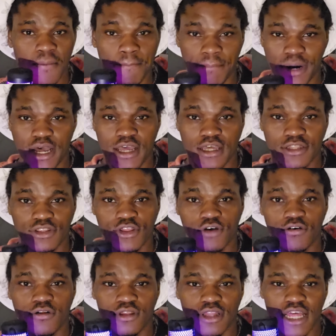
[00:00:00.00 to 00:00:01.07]
But
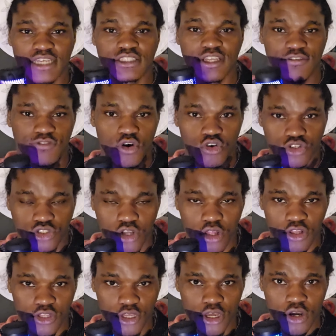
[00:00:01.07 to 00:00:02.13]
the less they focused
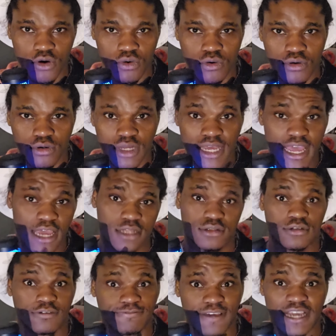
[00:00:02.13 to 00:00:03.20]
on Leo
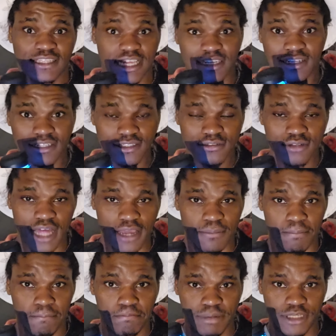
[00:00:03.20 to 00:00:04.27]
and the fact that they didn't
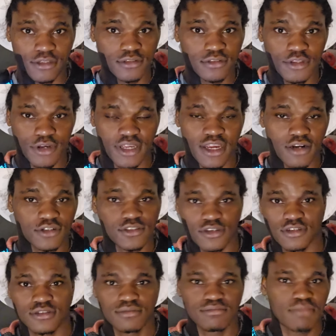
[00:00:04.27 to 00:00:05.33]
build their characters,
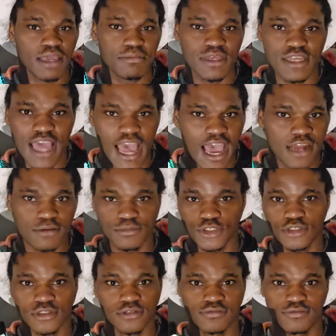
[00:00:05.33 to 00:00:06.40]
because maybe Adam
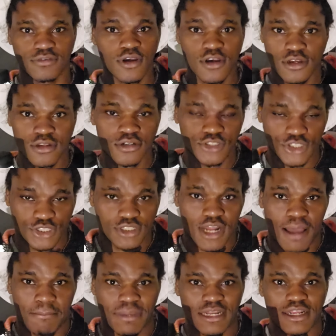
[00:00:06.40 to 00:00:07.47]
should have just
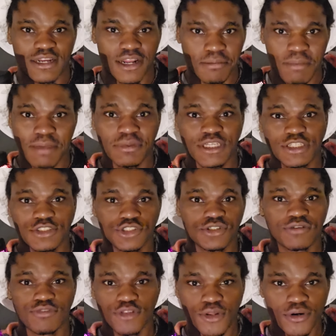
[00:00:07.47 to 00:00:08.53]
not been an idiot. Maybe he should
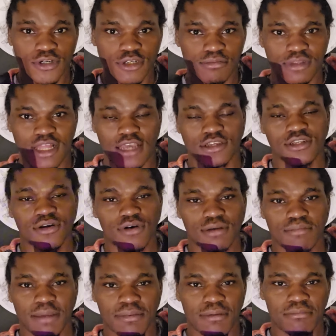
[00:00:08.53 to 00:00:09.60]
have learned and be like, you know what,
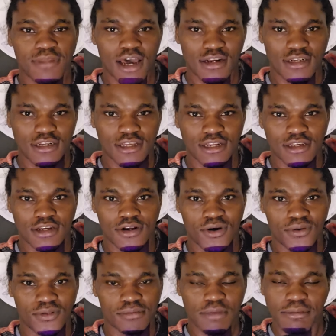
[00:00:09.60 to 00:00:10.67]
maybe I'm not an idiot
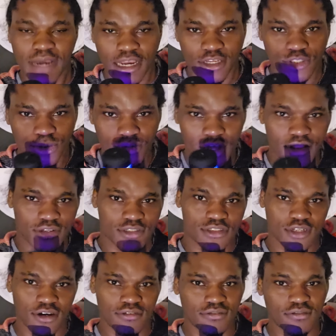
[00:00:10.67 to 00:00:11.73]
only. Maybe I could do other
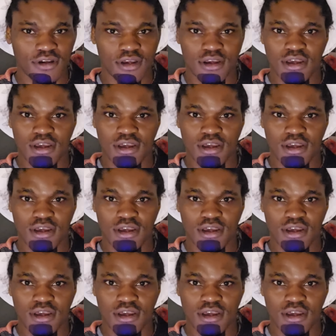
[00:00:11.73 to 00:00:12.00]
stuff